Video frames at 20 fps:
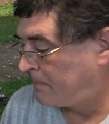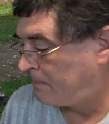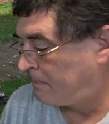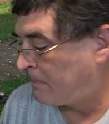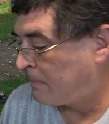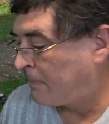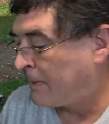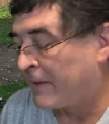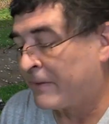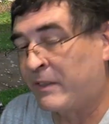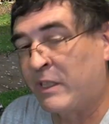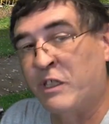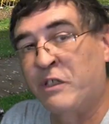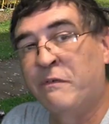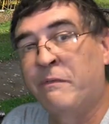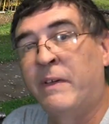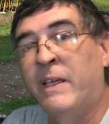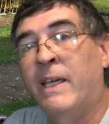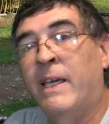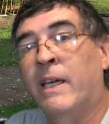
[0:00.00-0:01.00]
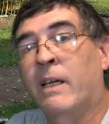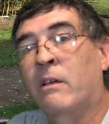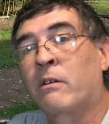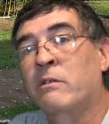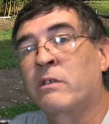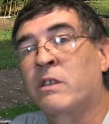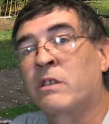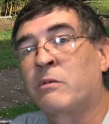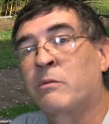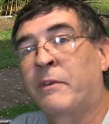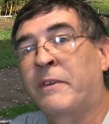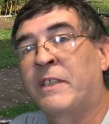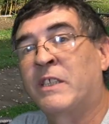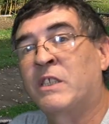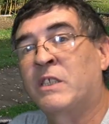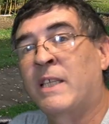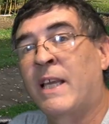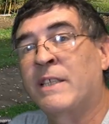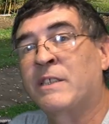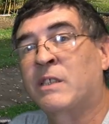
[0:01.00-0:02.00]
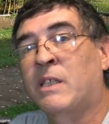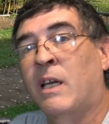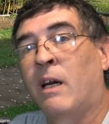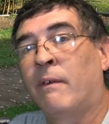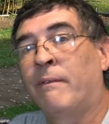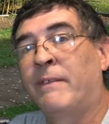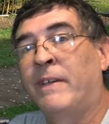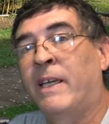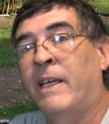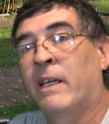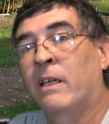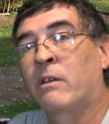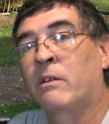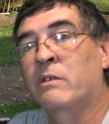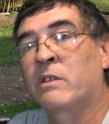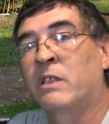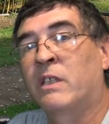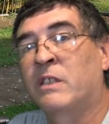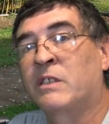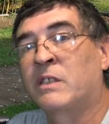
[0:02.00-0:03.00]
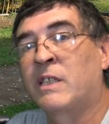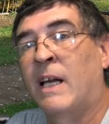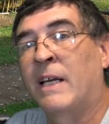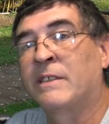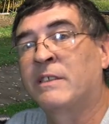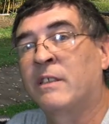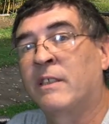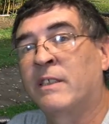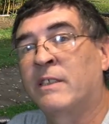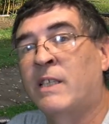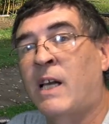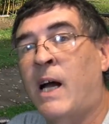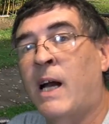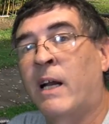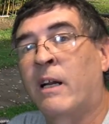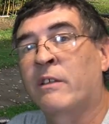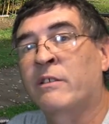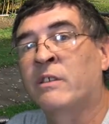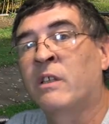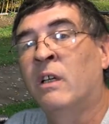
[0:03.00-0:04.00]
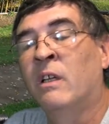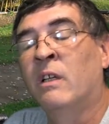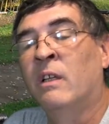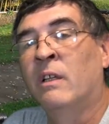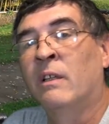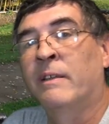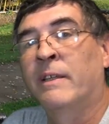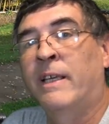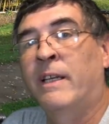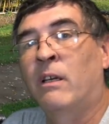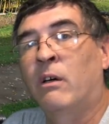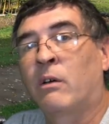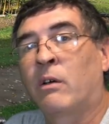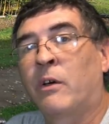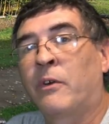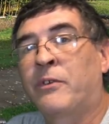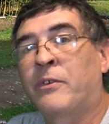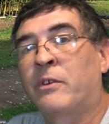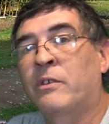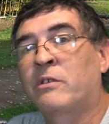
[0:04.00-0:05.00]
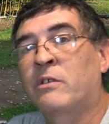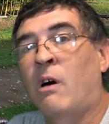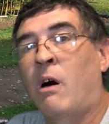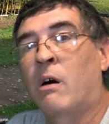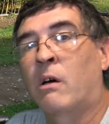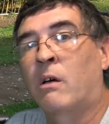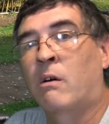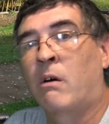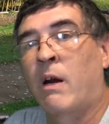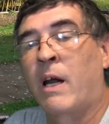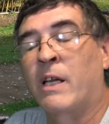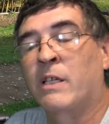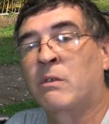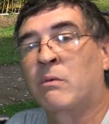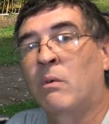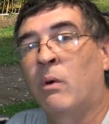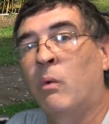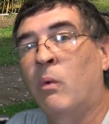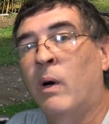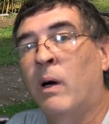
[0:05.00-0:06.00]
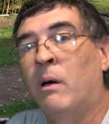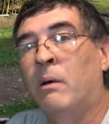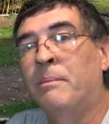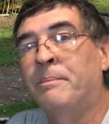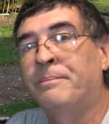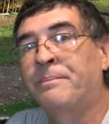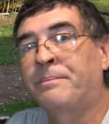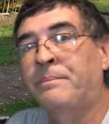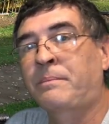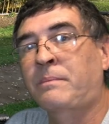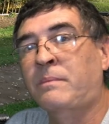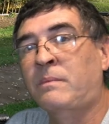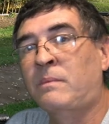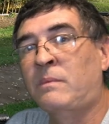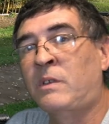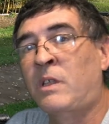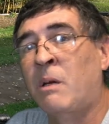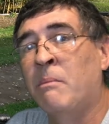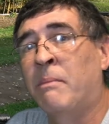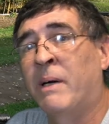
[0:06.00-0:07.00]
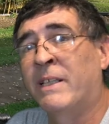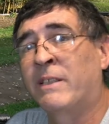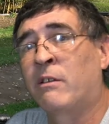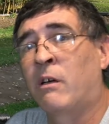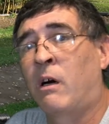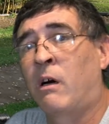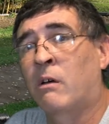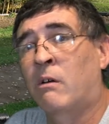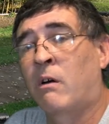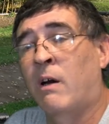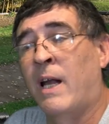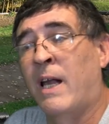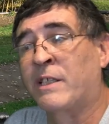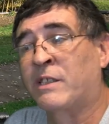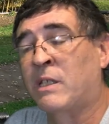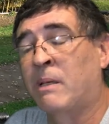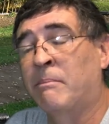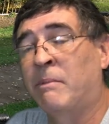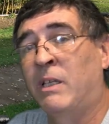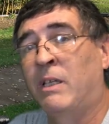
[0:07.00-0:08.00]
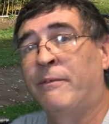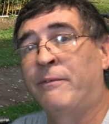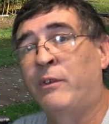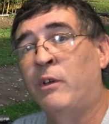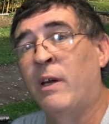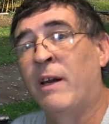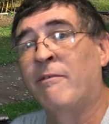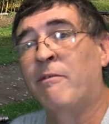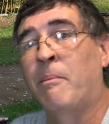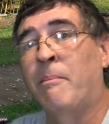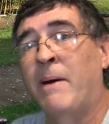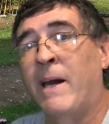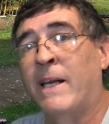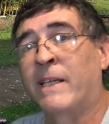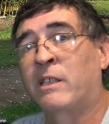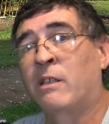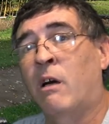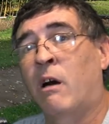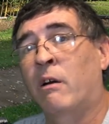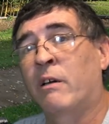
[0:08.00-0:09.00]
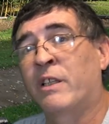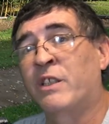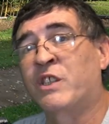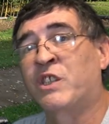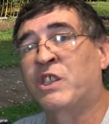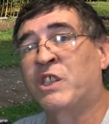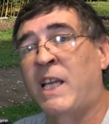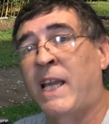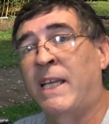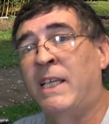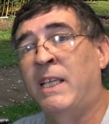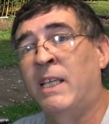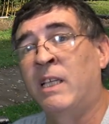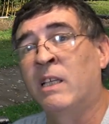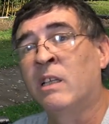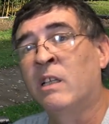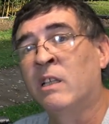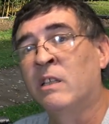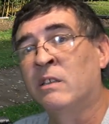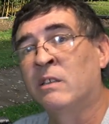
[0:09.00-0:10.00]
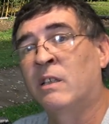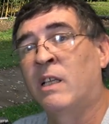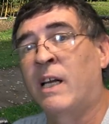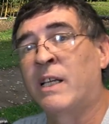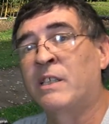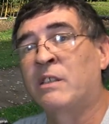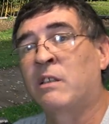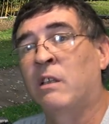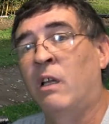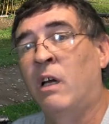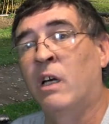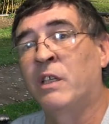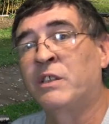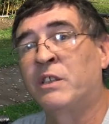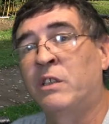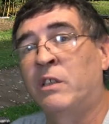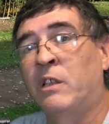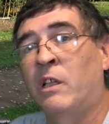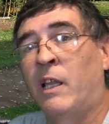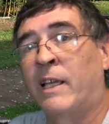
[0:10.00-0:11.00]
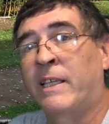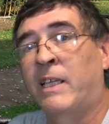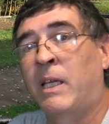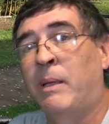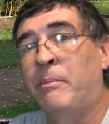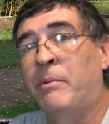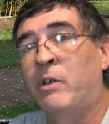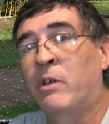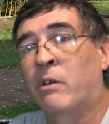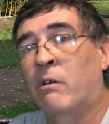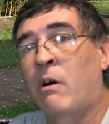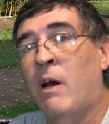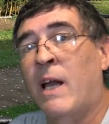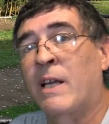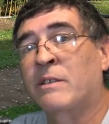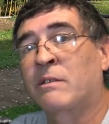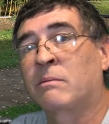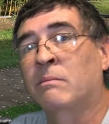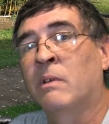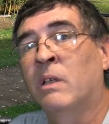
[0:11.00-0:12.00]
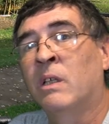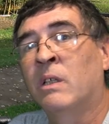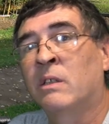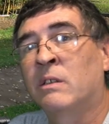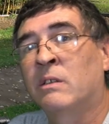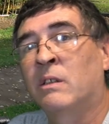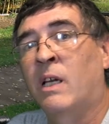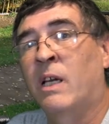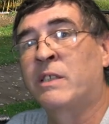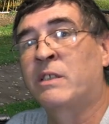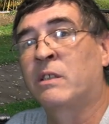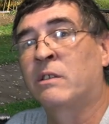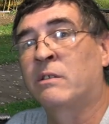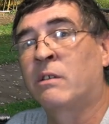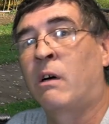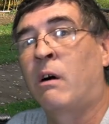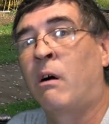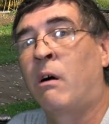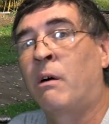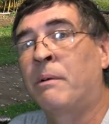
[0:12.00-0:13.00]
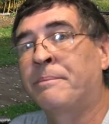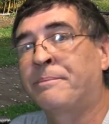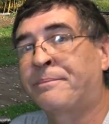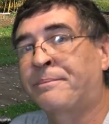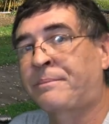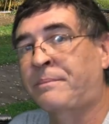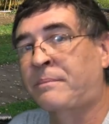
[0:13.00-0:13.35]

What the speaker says: about these vehicles is with these 10 scale vehicles and the size of the tires, they don't go through tall grass real well. By tall grass, I mean if you have a backyard, it's shady, nice, lush, and you like keeping your grass nice and tall.